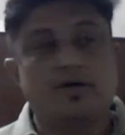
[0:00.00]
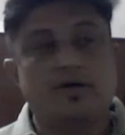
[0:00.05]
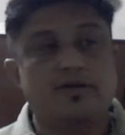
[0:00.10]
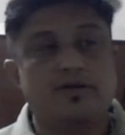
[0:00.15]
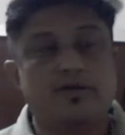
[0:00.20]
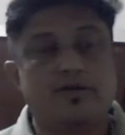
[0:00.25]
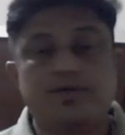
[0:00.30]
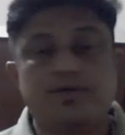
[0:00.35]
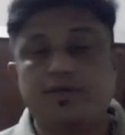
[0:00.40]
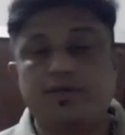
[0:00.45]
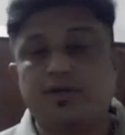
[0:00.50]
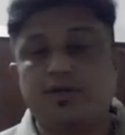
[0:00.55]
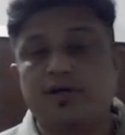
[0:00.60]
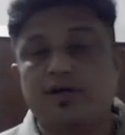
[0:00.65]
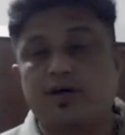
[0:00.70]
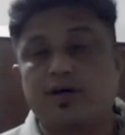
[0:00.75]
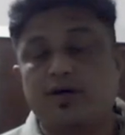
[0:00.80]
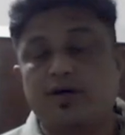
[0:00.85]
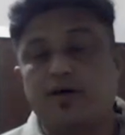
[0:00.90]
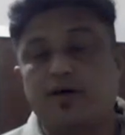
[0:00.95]
during
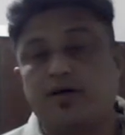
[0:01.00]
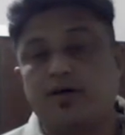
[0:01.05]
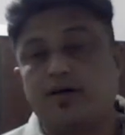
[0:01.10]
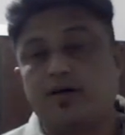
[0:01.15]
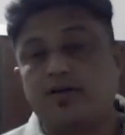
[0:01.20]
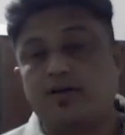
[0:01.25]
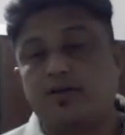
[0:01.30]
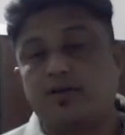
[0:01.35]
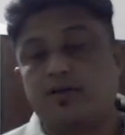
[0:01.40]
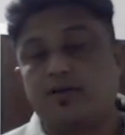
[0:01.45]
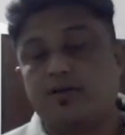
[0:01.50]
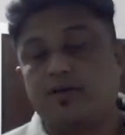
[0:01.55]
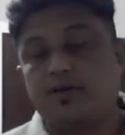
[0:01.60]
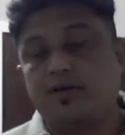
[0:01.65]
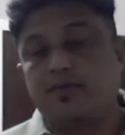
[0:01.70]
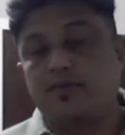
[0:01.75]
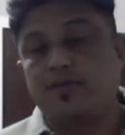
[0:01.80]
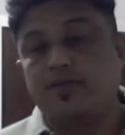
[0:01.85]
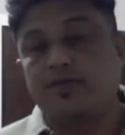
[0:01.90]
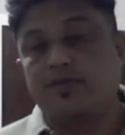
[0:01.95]
the
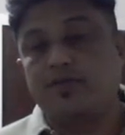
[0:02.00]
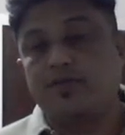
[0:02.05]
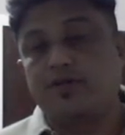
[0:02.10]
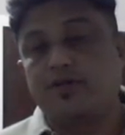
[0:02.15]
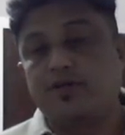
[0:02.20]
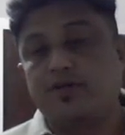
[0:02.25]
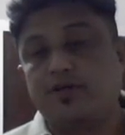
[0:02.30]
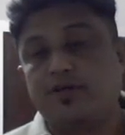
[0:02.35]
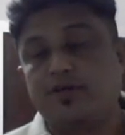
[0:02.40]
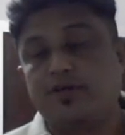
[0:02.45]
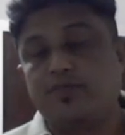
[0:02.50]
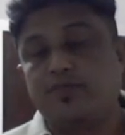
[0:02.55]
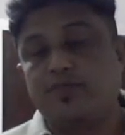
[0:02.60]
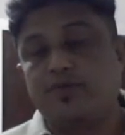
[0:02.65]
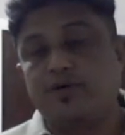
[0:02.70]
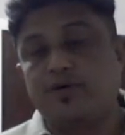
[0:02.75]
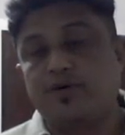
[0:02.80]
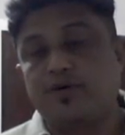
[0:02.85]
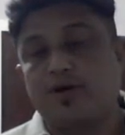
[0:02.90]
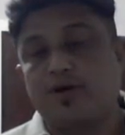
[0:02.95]
bachelor degree
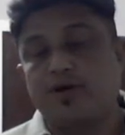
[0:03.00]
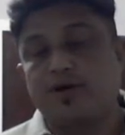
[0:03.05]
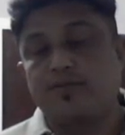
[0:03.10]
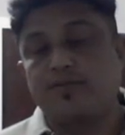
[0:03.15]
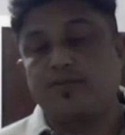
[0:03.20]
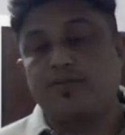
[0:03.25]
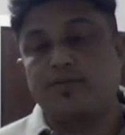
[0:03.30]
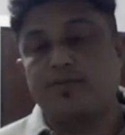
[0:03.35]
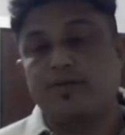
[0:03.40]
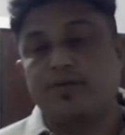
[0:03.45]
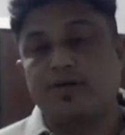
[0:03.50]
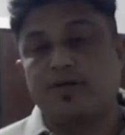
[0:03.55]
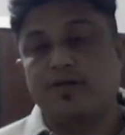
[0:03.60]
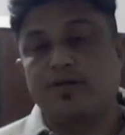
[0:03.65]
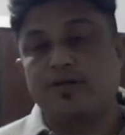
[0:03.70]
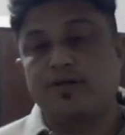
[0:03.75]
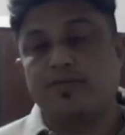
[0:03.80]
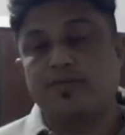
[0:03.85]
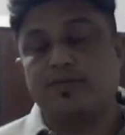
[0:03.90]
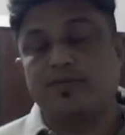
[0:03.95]
program at
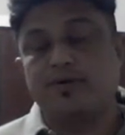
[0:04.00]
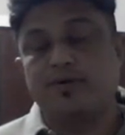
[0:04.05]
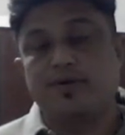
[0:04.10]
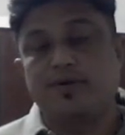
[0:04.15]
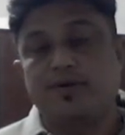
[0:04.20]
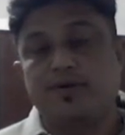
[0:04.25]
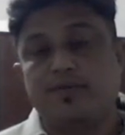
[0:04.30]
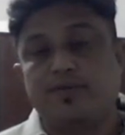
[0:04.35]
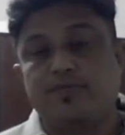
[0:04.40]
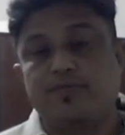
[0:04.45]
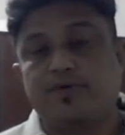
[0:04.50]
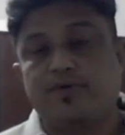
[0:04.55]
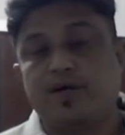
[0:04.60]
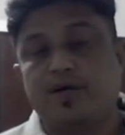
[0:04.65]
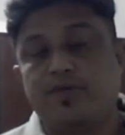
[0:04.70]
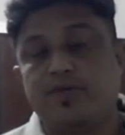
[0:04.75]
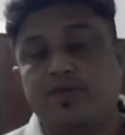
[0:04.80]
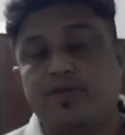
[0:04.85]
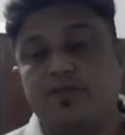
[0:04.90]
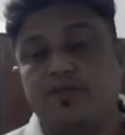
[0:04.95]
the
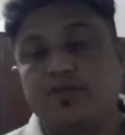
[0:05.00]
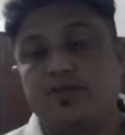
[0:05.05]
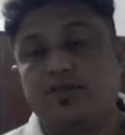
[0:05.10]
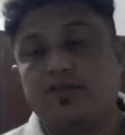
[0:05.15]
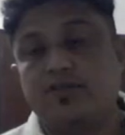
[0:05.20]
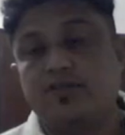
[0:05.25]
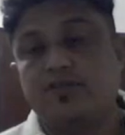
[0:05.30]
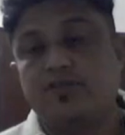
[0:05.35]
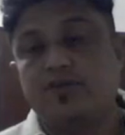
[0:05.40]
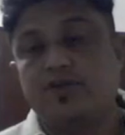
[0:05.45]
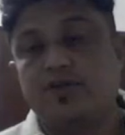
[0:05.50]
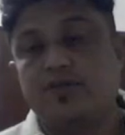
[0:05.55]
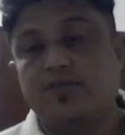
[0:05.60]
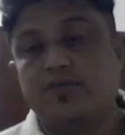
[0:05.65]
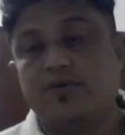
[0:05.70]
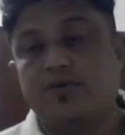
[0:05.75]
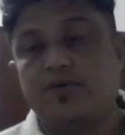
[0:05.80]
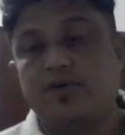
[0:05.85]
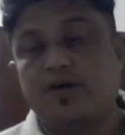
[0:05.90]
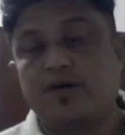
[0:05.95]
primary teachers training
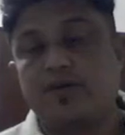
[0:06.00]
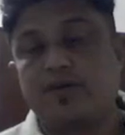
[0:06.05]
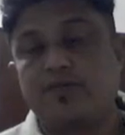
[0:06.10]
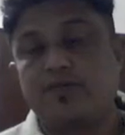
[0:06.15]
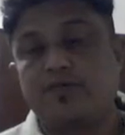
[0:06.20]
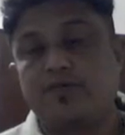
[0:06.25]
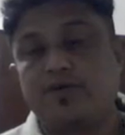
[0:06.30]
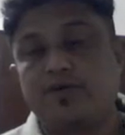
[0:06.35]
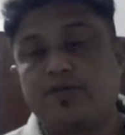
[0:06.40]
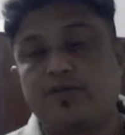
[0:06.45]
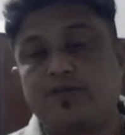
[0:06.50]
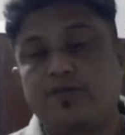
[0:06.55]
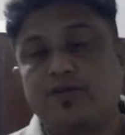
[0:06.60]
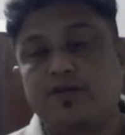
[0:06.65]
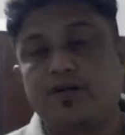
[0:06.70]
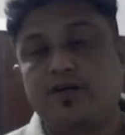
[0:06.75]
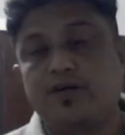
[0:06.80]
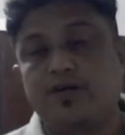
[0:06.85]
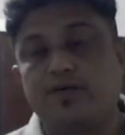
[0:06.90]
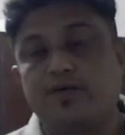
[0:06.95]
program what is
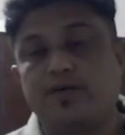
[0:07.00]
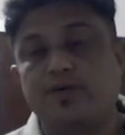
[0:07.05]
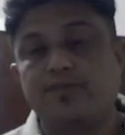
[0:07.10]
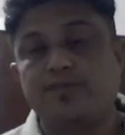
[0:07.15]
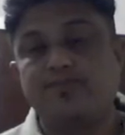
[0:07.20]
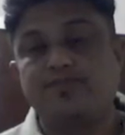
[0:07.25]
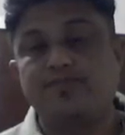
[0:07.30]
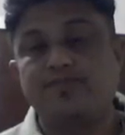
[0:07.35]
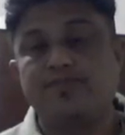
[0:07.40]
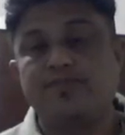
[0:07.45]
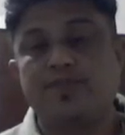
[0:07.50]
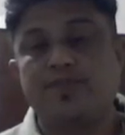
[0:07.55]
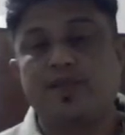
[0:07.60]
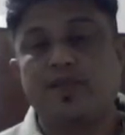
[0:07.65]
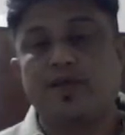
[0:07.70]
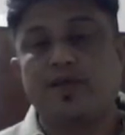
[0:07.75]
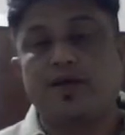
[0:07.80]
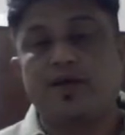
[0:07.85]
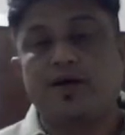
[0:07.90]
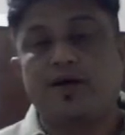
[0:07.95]
curriculum,
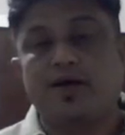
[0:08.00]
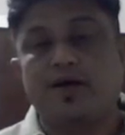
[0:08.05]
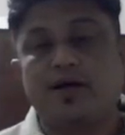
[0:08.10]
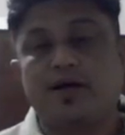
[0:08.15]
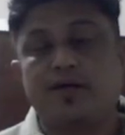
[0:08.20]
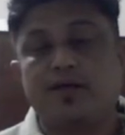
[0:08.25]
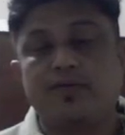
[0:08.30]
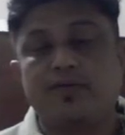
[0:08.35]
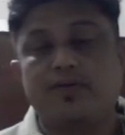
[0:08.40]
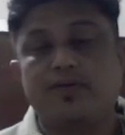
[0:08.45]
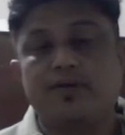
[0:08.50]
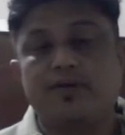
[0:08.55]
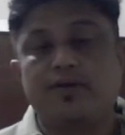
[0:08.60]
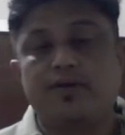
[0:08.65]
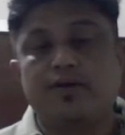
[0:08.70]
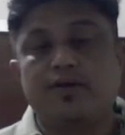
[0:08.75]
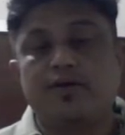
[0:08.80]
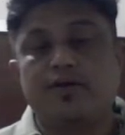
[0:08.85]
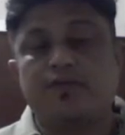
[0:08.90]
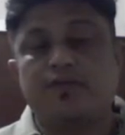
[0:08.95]
and
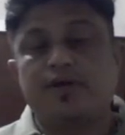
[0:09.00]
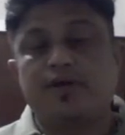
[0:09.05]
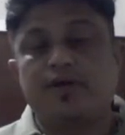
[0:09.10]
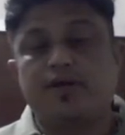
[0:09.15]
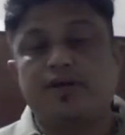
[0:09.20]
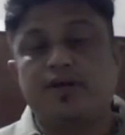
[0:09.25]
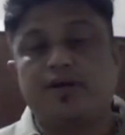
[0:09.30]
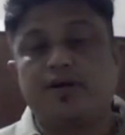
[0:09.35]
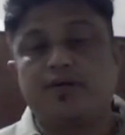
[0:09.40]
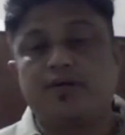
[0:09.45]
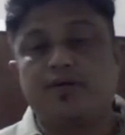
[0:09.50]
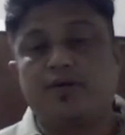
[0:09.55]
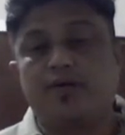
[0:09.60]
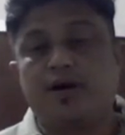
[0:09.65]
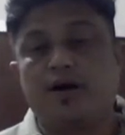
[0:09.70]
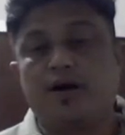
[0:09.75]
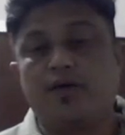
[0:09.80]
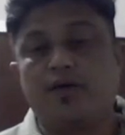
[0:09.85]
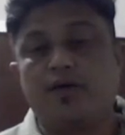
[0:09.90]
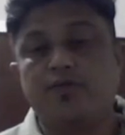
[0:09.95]
right now
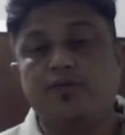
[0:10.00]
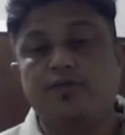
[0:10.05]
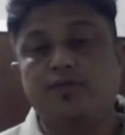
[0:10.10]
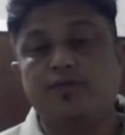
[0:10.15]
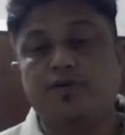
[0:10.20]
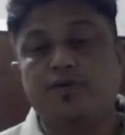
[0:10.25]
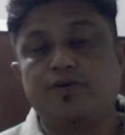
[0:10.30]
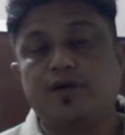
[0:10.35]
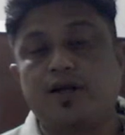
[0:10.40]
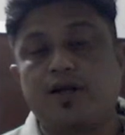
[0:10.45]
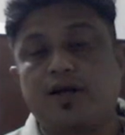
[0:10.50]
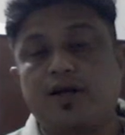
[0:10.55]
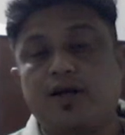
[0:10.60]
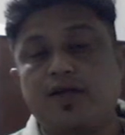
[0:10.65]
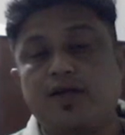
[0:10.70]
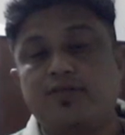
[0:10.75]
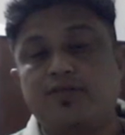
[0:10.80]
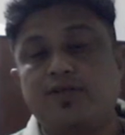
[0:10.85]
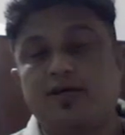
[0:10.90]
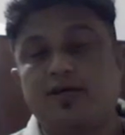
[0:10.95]
how to
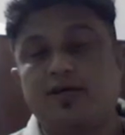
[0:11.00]
organize